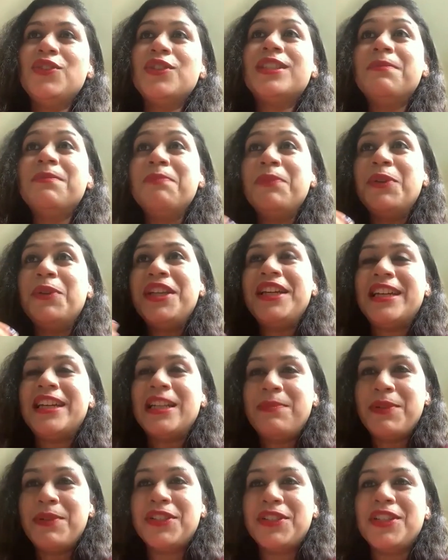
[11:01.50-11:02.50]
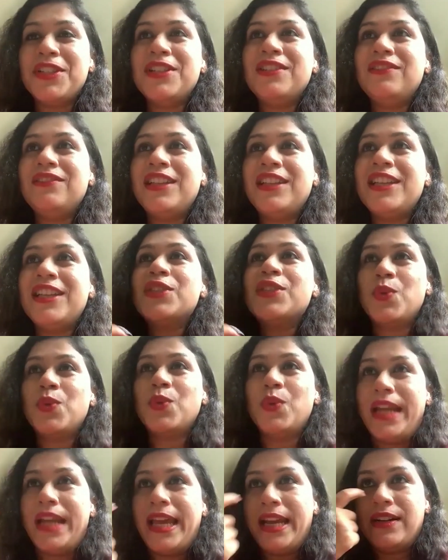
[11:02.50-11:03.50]
to communicate between these
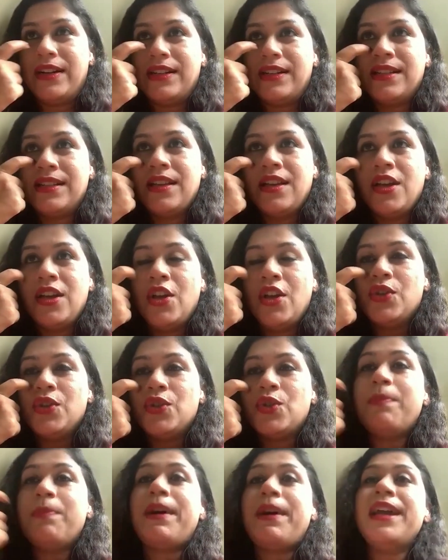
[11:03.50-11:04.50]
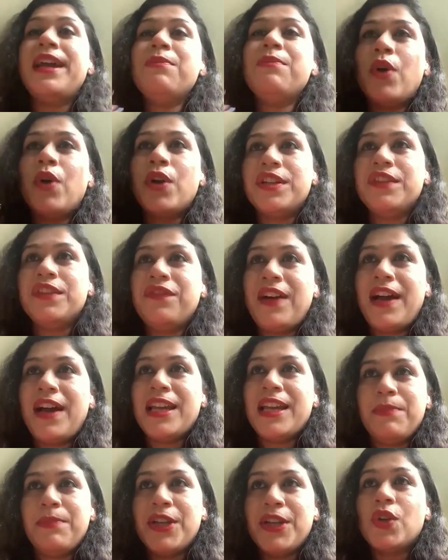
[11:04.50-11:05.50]
two layers. So by
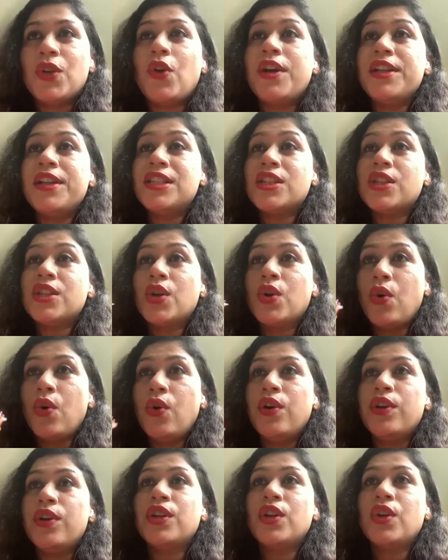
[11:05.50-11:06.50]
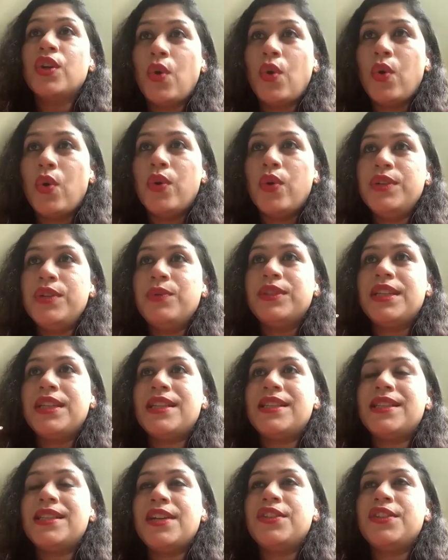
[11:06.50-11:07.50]
modifying Bitcoin's core code with a
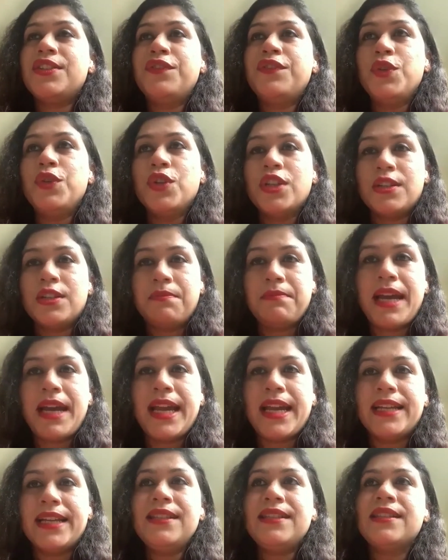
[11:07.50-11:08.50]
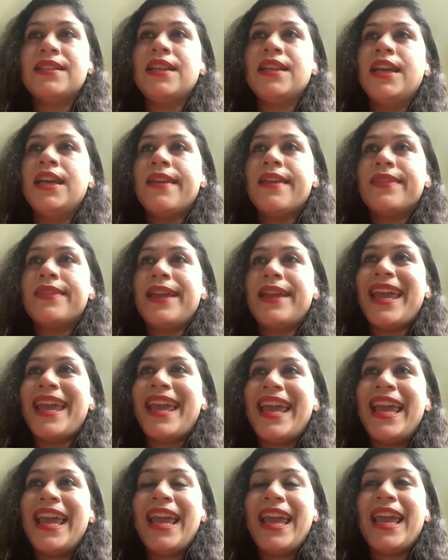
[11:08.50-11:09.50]
set of new commands, the
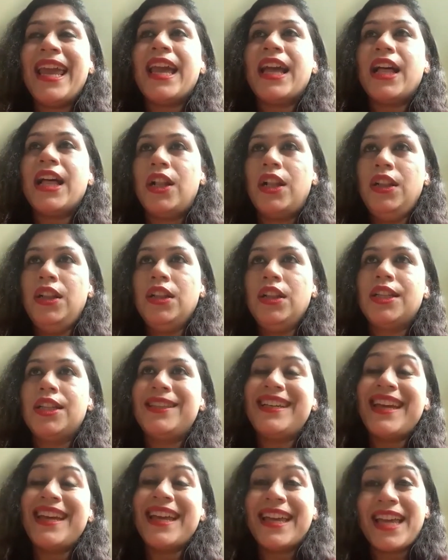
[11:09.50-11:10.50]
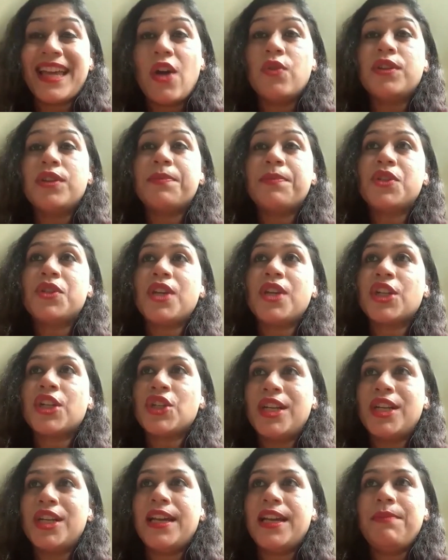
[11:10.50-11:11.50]
AAL, the account
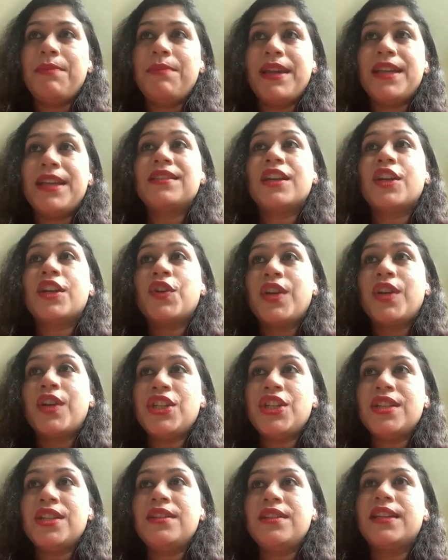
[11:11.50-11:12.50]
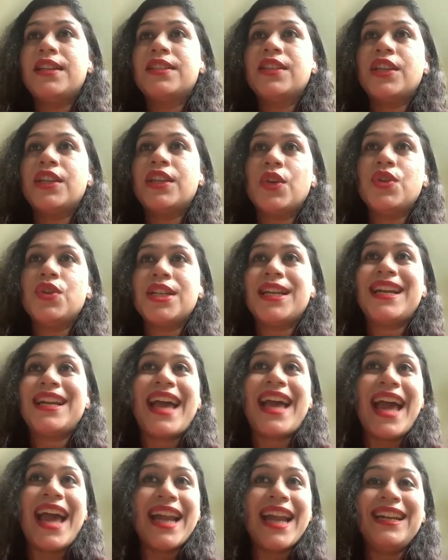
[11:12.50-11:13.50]
abstraction layer, makes the creation, execution,
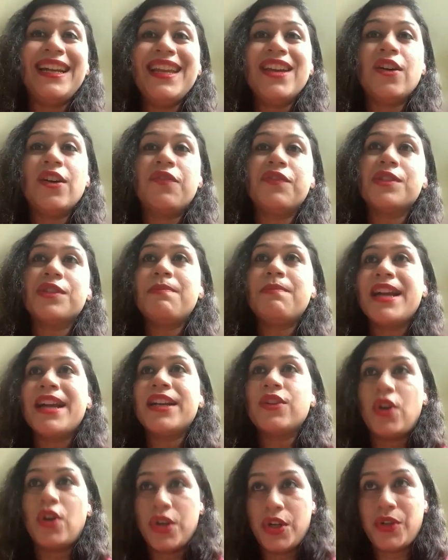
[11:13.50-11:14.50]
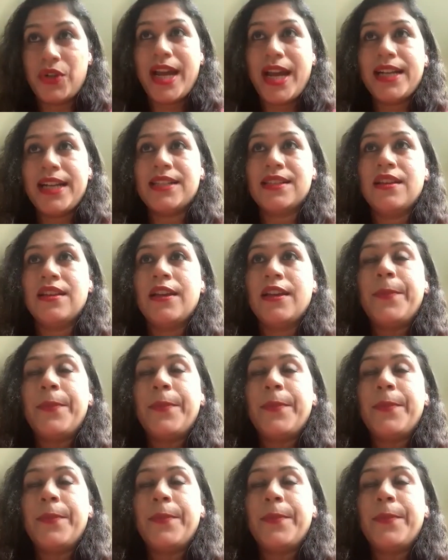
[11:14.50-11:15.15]
and handling of smart contracts